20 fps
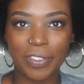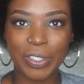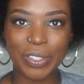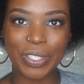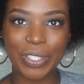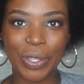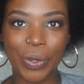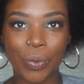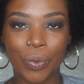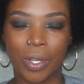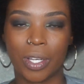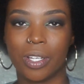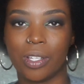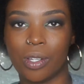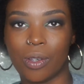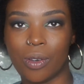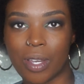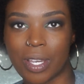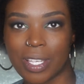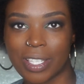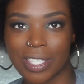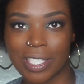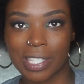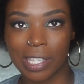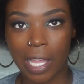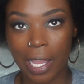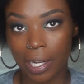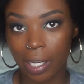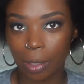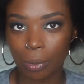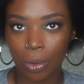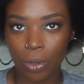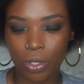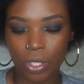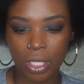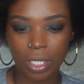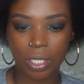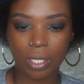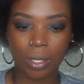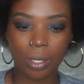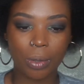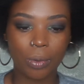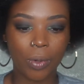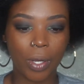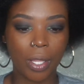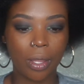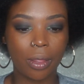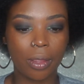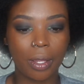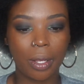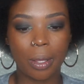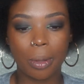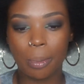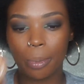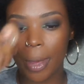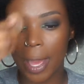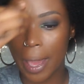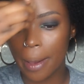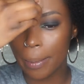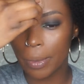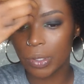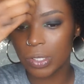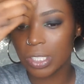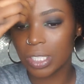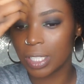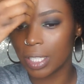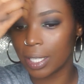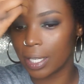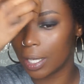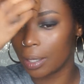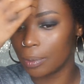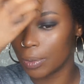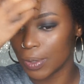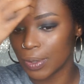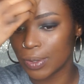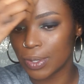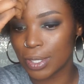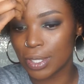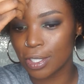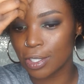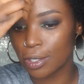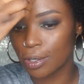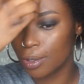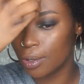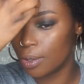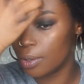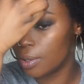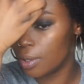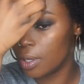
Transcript: feels so weird doing a sliding motion rather than a pat motion like I'm used to.